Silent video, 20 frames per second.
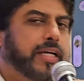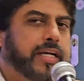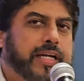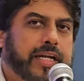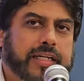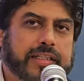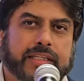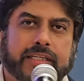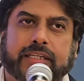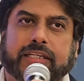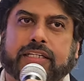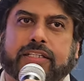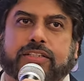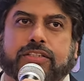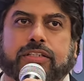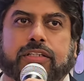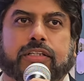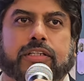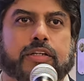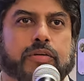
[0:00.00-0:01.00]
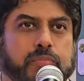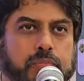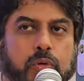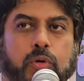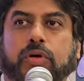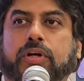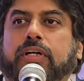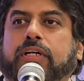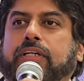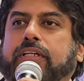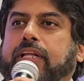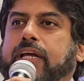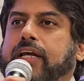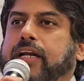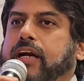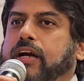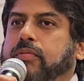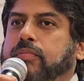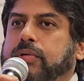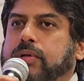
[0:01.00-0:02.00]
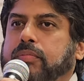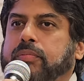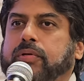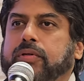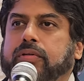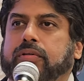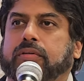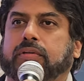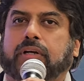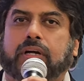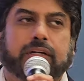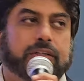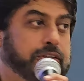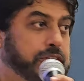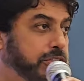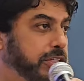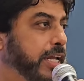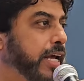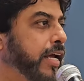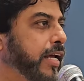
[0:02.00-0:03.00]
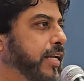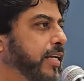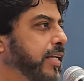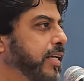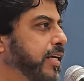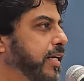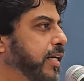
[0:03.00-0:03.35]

And I think it's important that our people understand